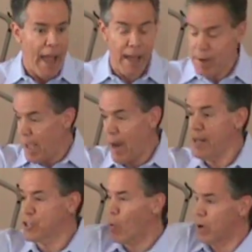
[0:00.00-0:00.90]
And, and
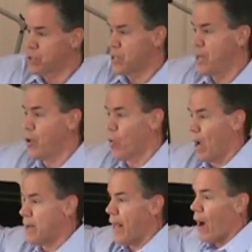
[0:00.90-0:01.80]
I just want to say to you
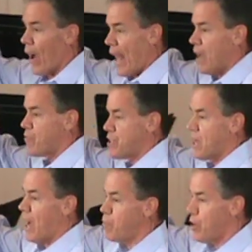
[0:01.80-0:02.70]
right now, half the
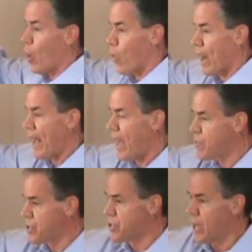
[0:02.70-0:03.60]
time, you know what I
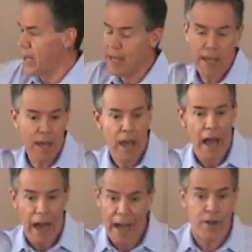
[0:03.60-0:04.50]
have to say?
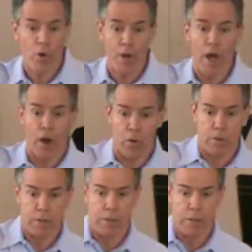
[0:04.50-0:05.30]
I don't know.